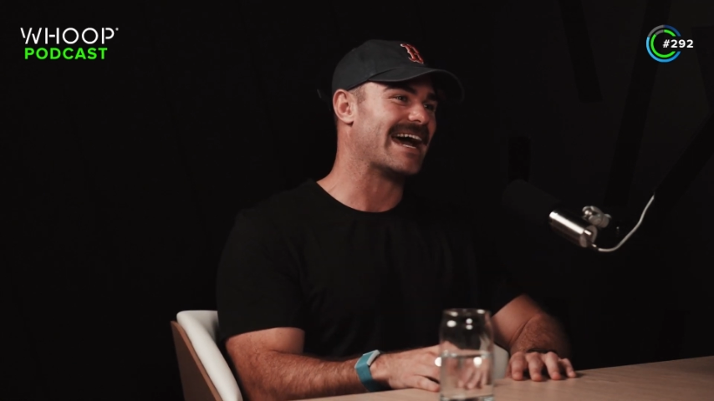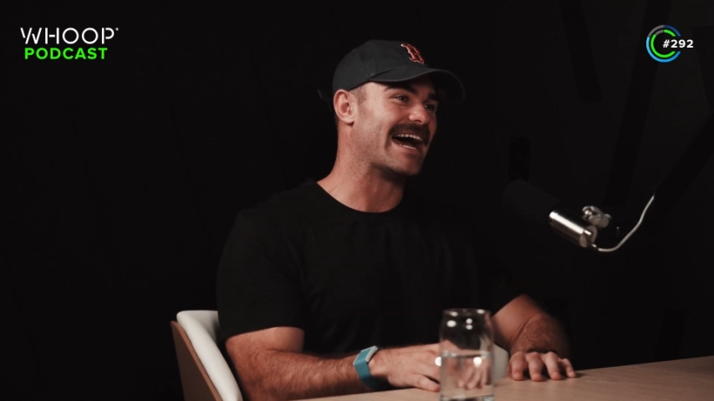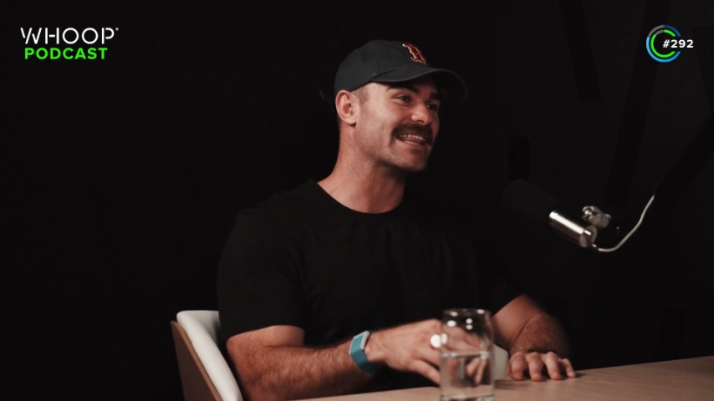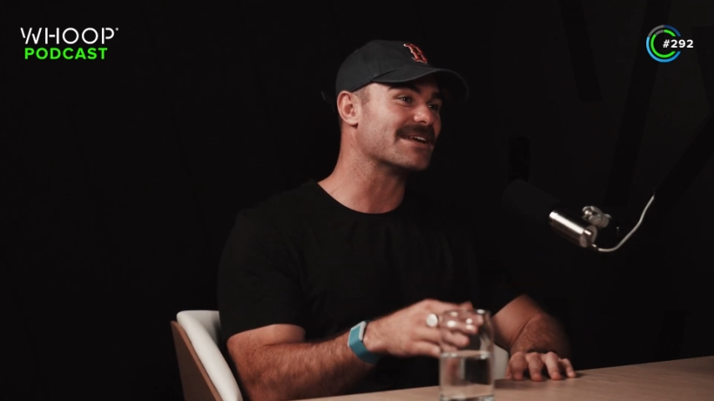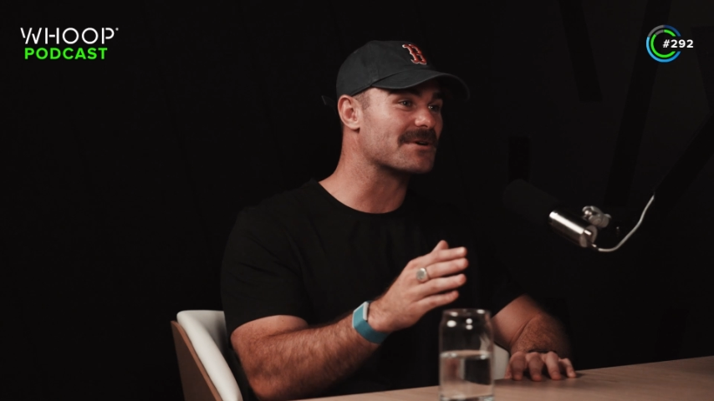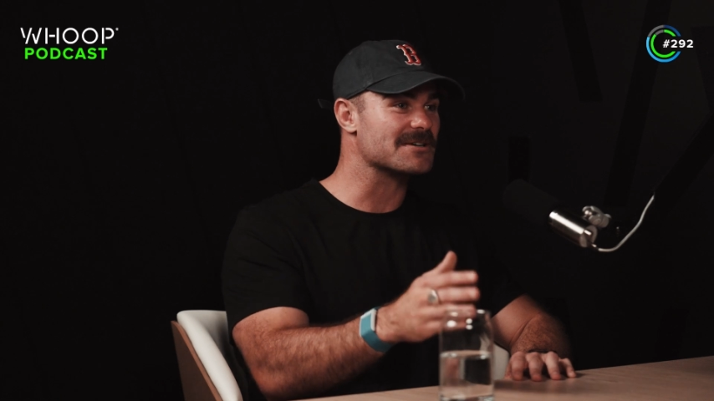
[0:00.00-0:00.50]

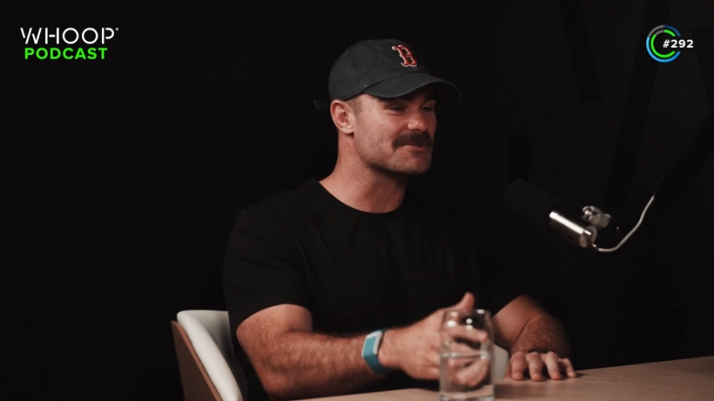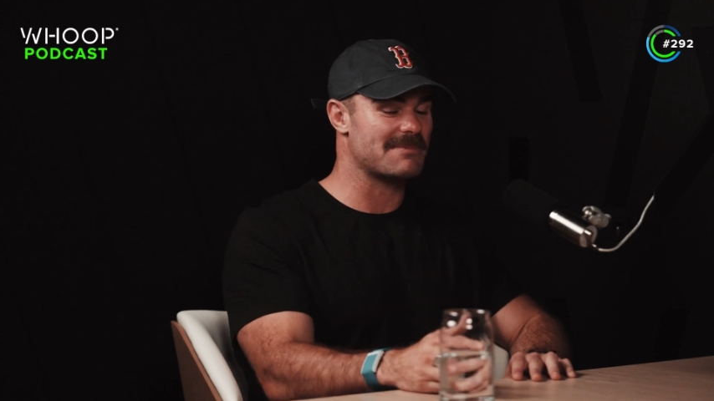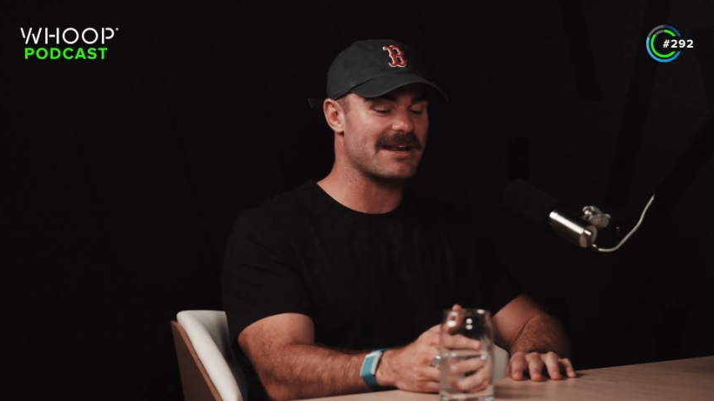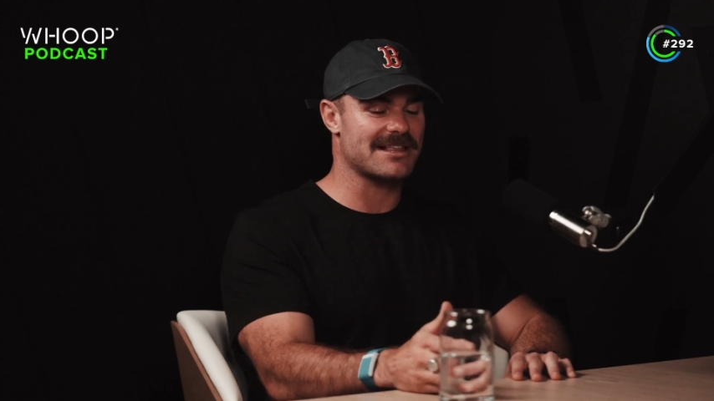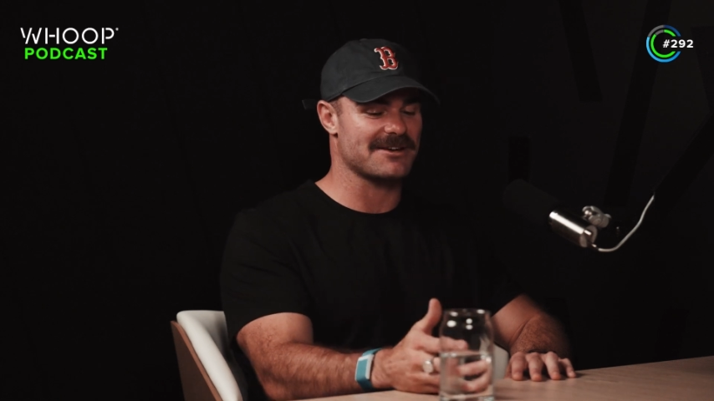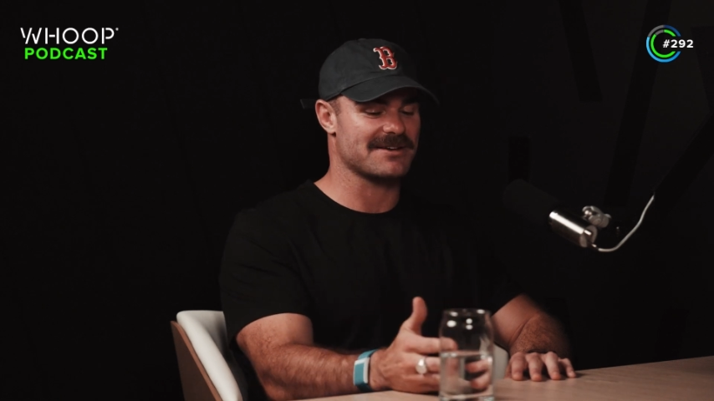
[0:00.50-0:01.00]
And then when I was
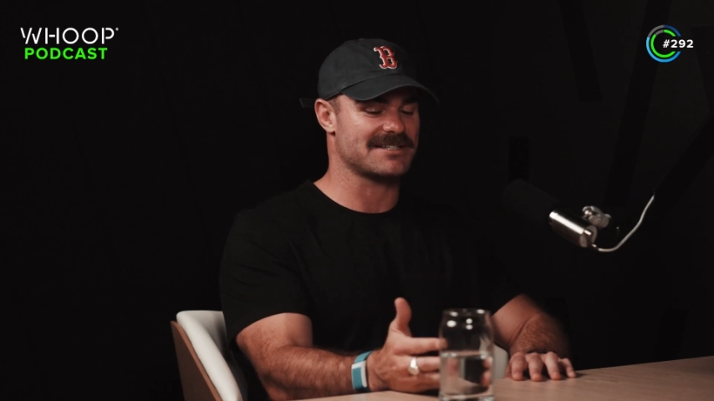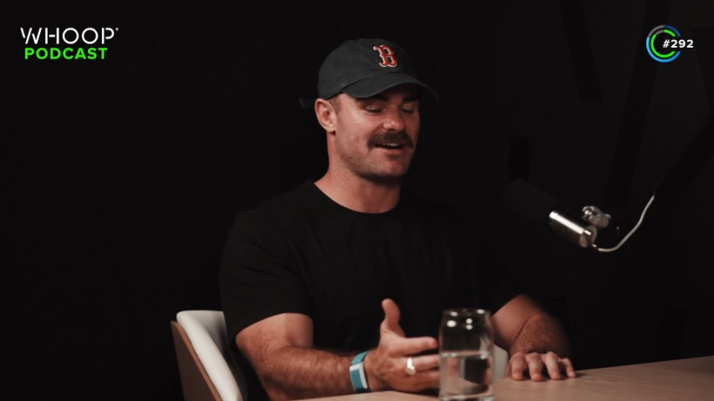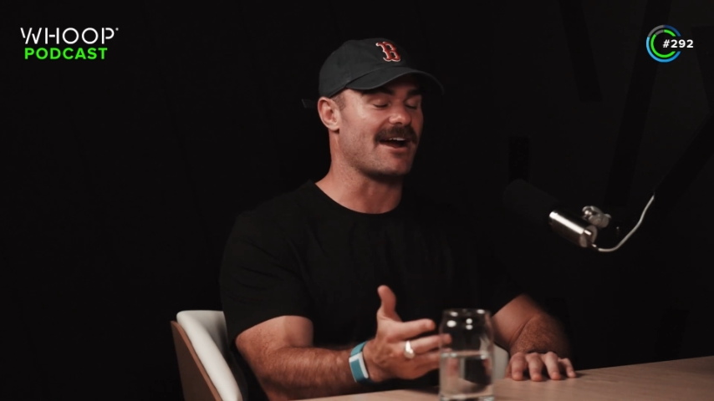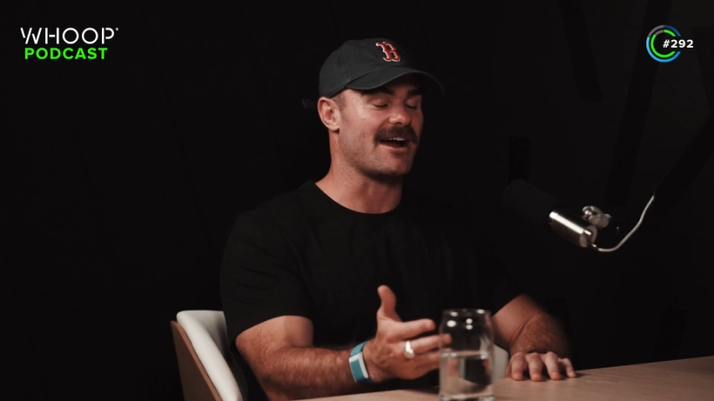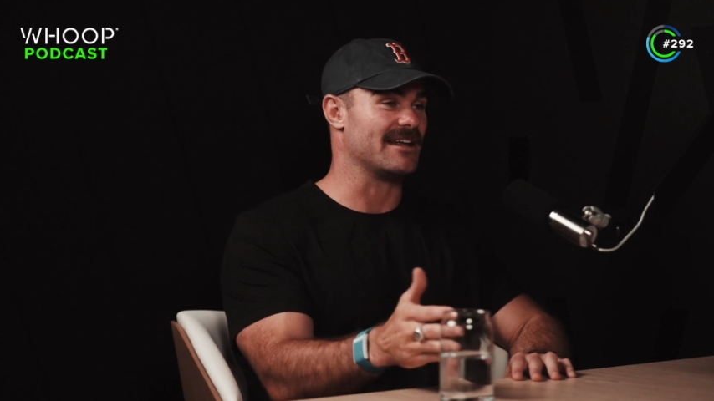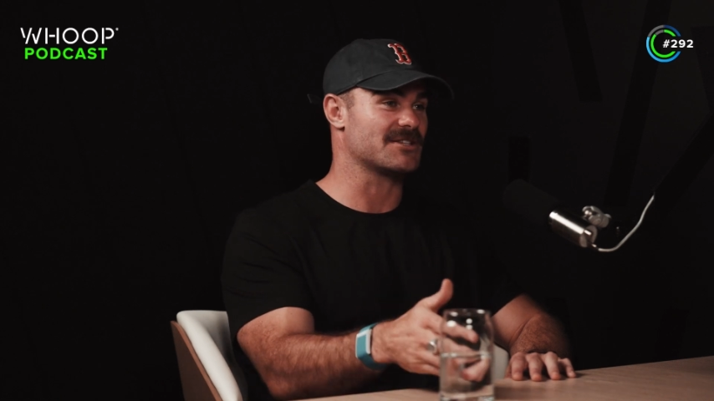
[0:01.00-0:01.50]
medically
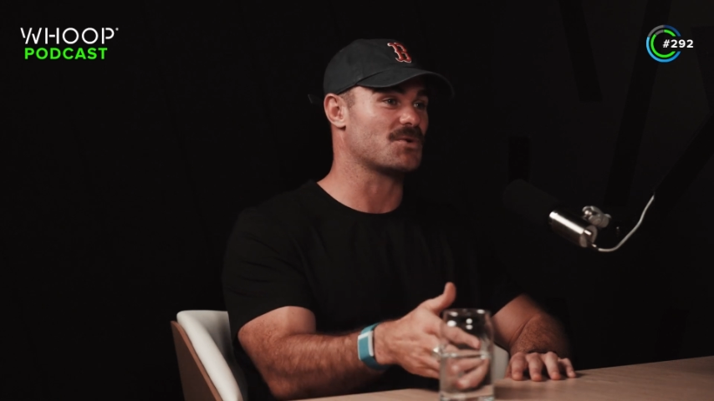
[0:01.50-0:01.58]
retired at